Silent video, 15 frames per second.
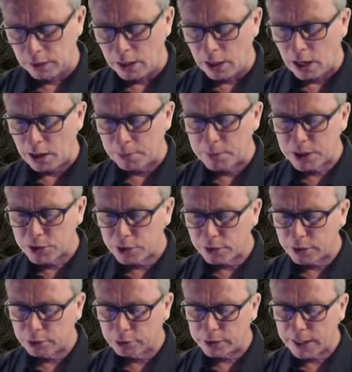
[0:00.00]
I
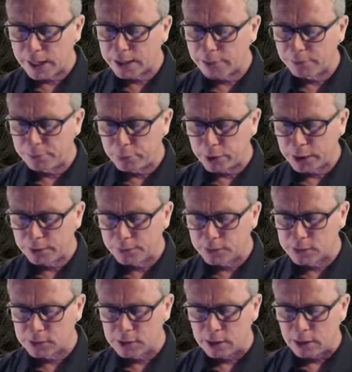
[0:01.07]
mentioned the creative
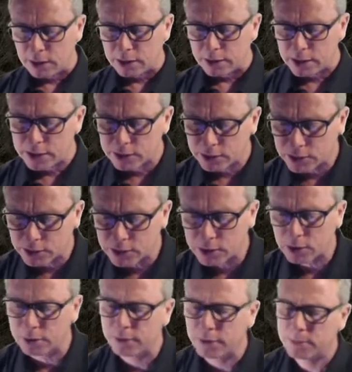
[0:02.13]
briefs. These are just
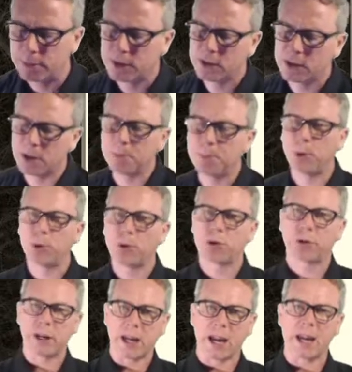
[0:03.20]
sort of simple
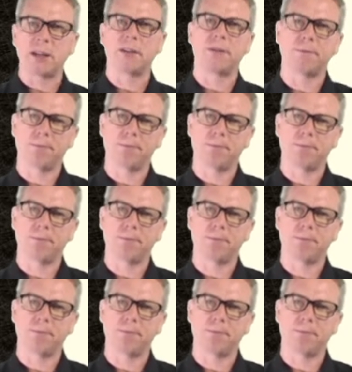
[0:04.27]
creative